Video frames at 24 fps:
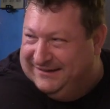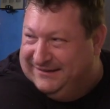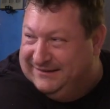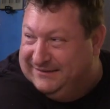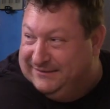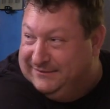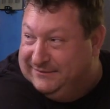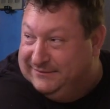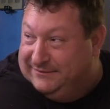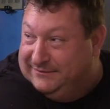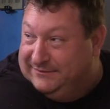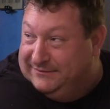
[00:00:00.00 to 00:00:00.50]

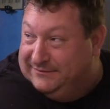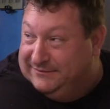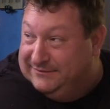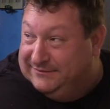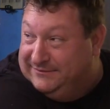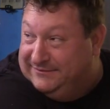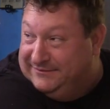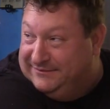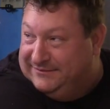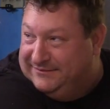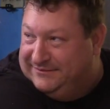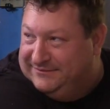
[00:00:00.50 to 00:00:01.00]

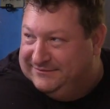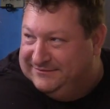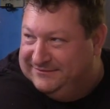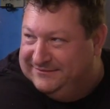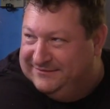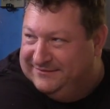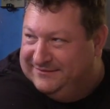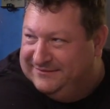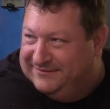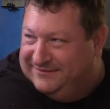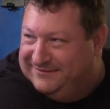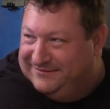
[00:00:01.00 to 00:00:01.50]

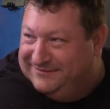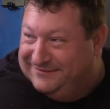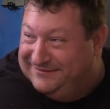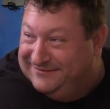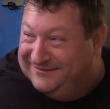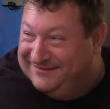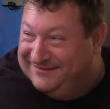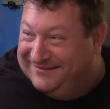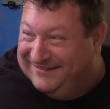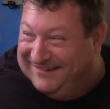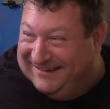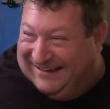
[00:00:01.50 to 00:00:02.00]

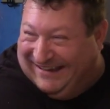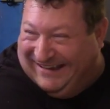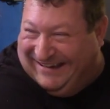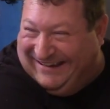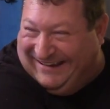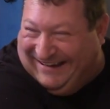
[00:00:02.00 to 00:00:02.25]
(not speaking)